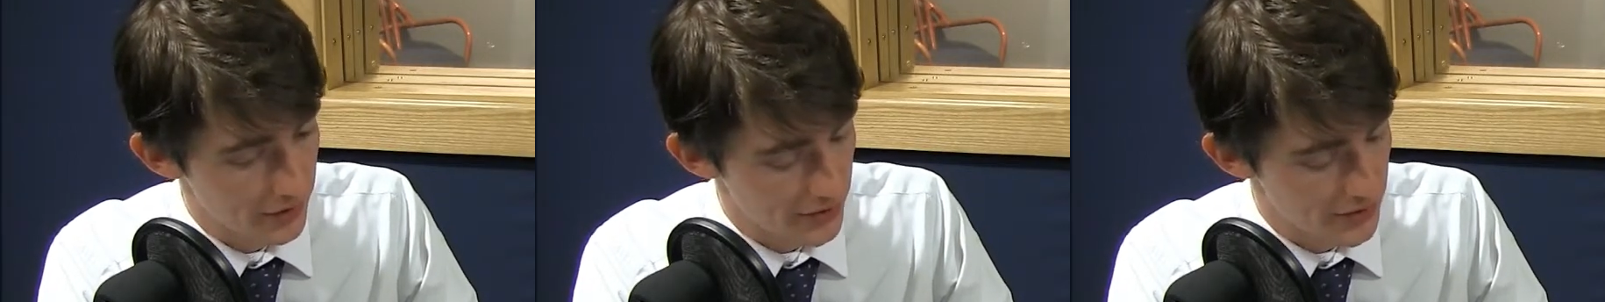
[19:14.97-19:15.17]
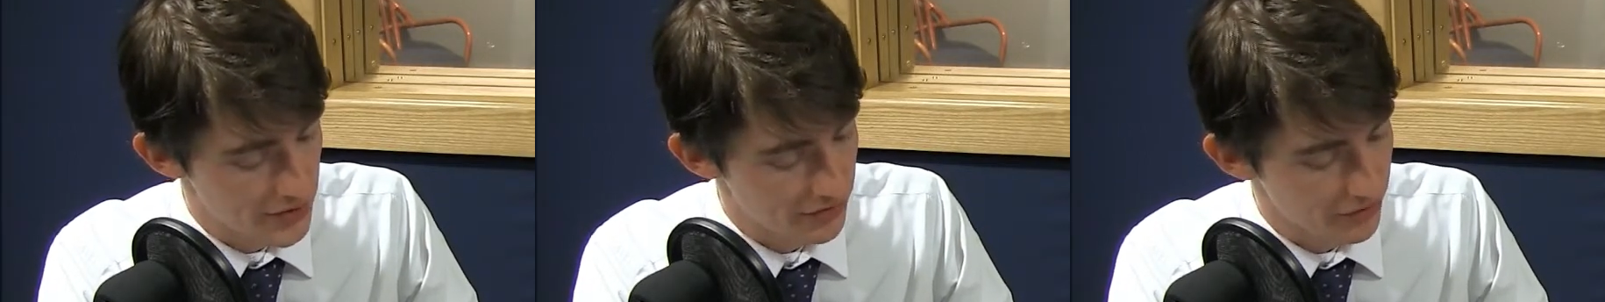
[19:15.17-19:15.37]

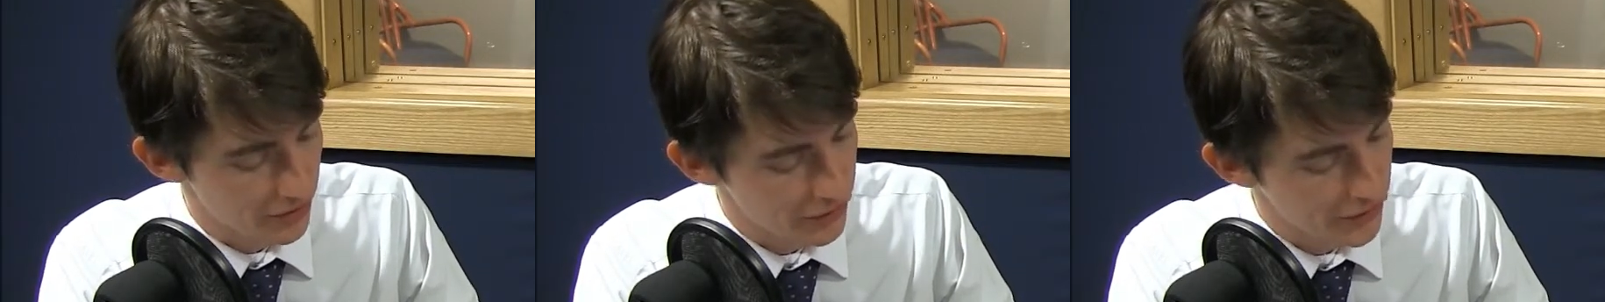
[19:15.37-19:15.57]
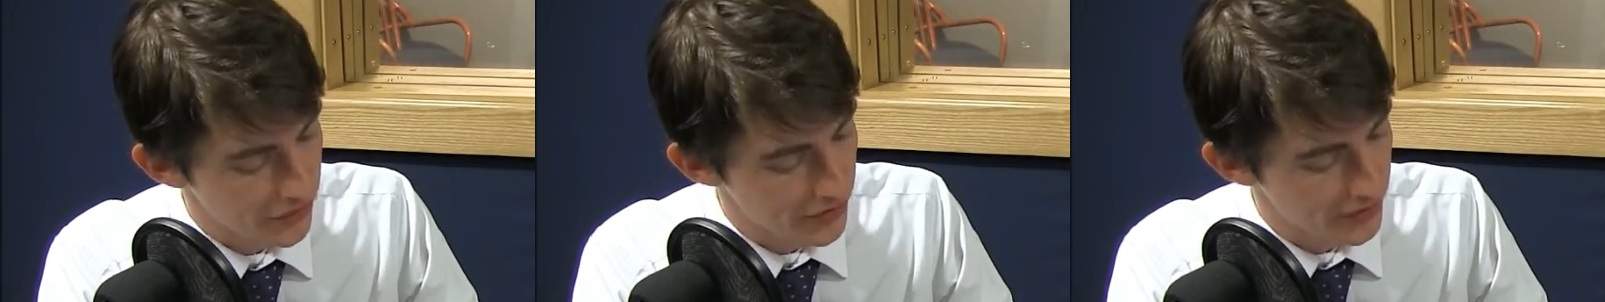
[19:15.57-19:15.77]

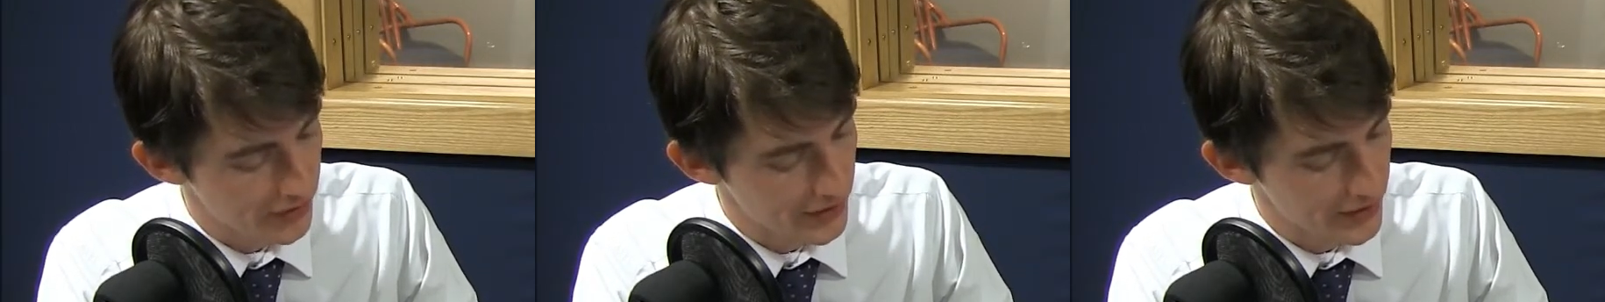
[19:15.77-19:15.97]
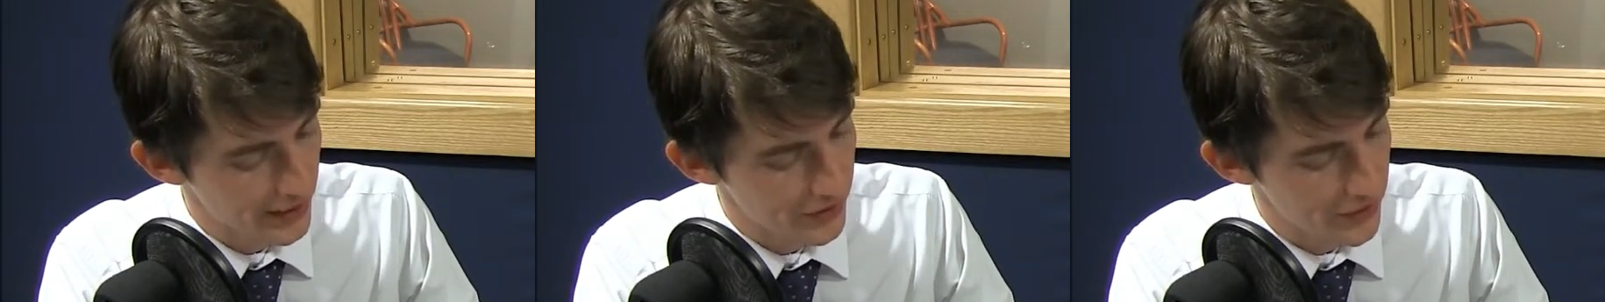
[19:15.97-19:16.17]
diverse
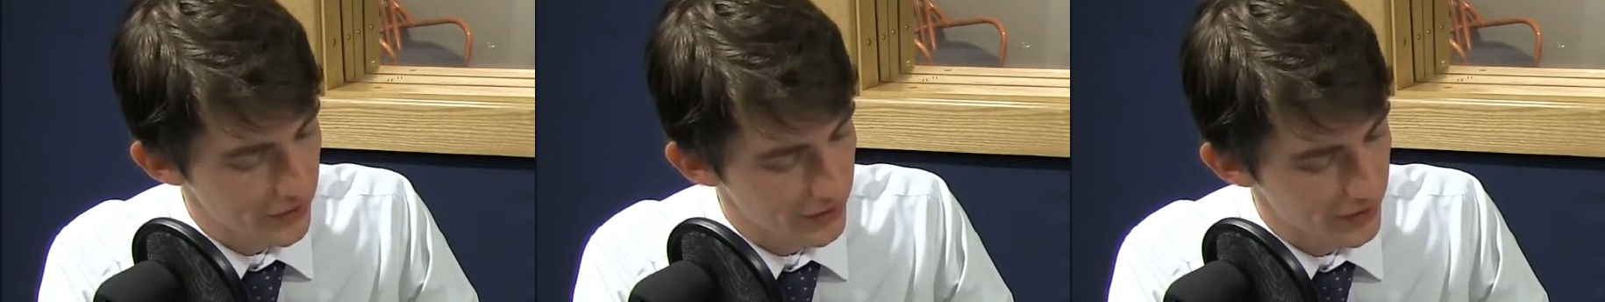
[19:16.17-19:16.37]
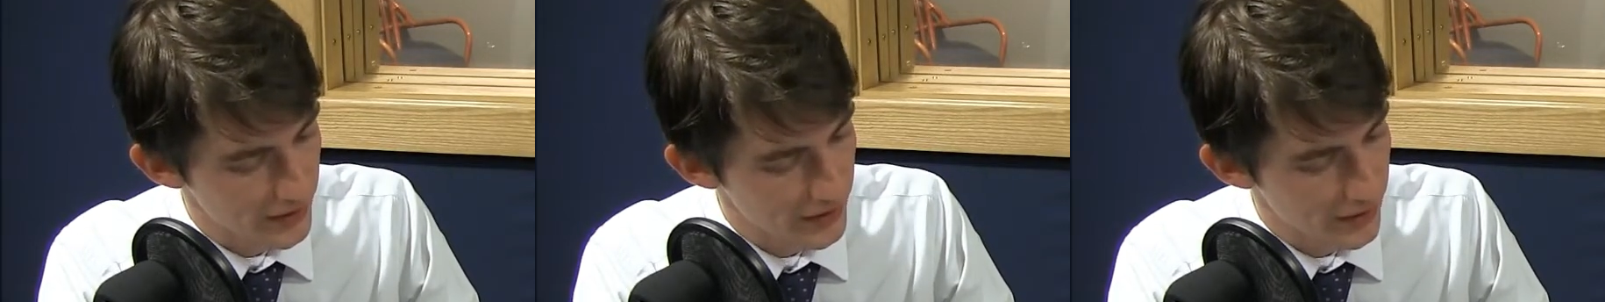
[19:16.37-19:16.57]
the
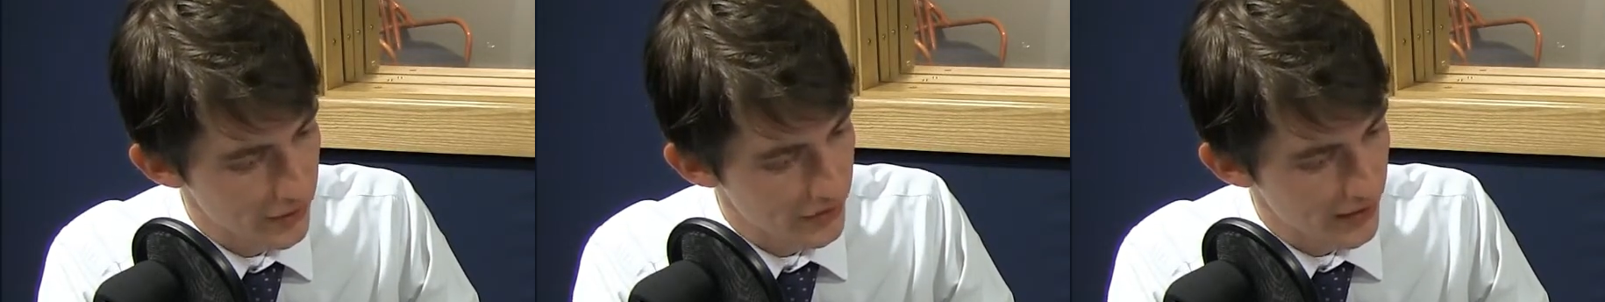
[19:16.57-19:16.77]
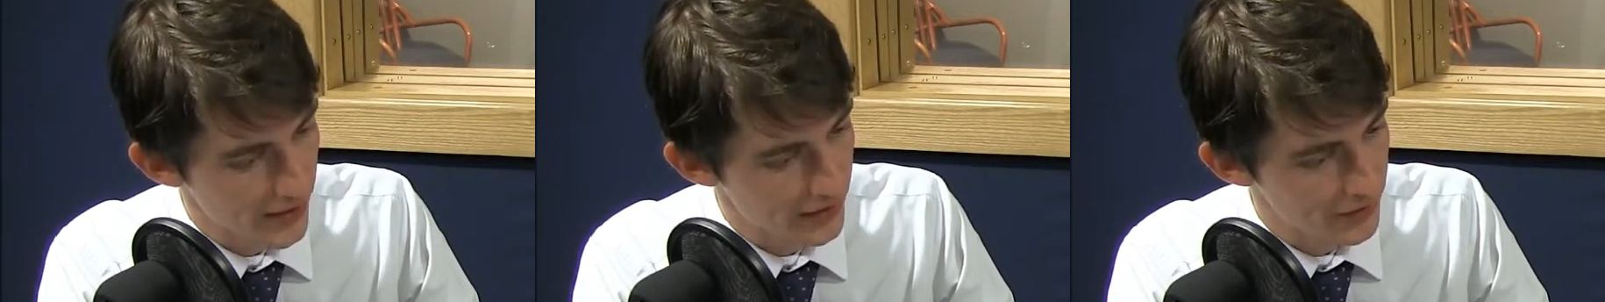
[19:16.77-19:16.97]
council
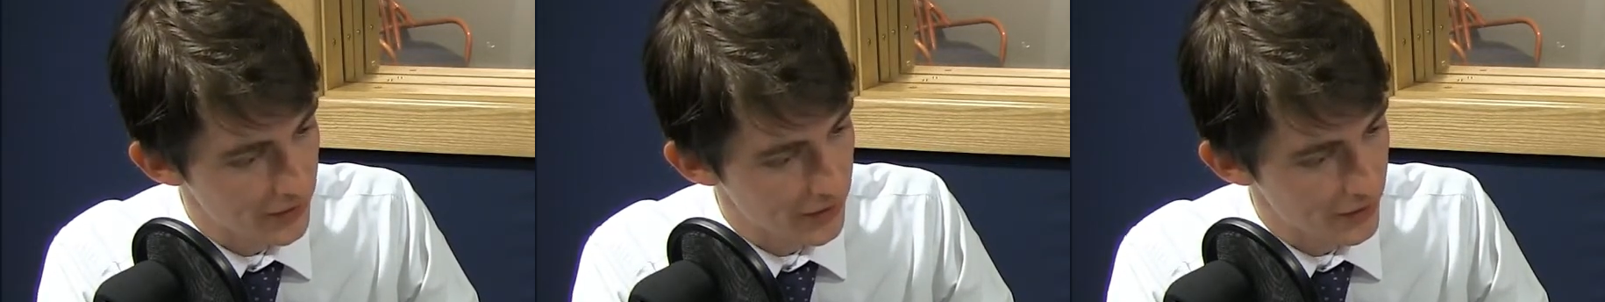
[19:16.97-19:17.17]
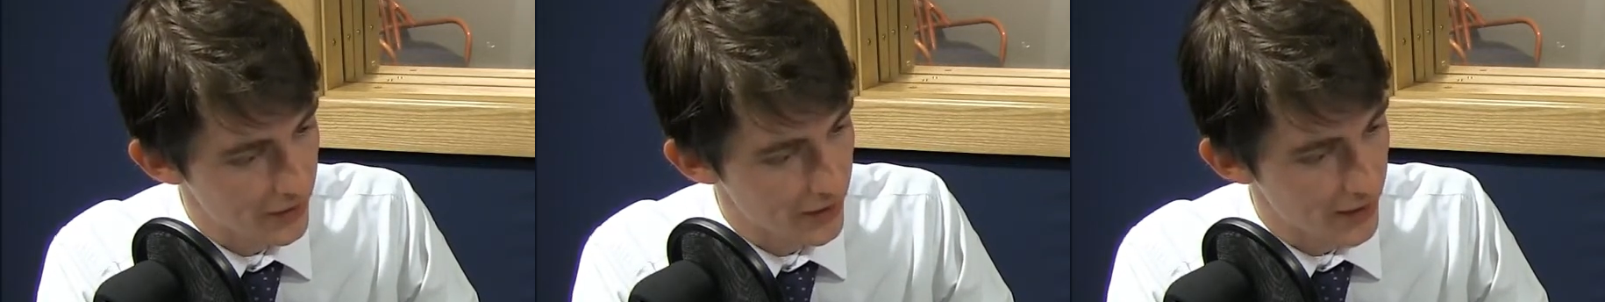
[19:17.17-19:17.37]
is,
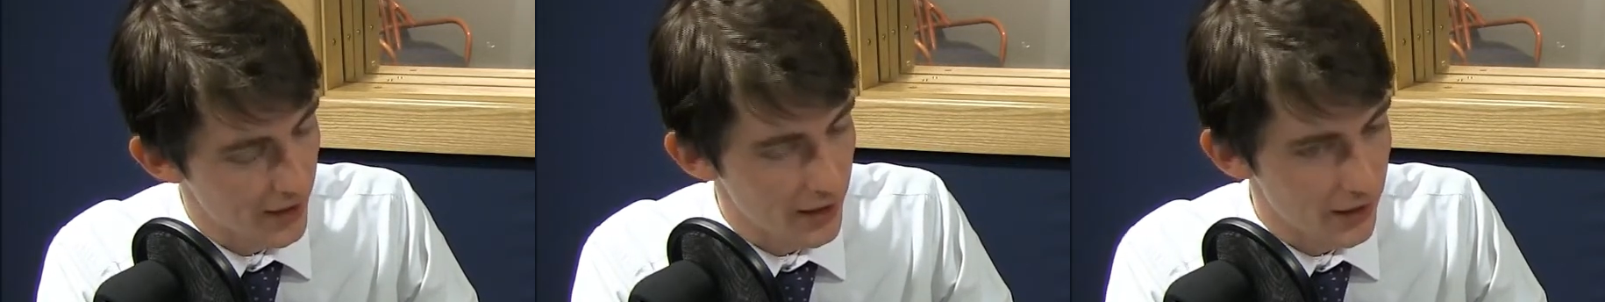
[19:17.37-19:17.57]
and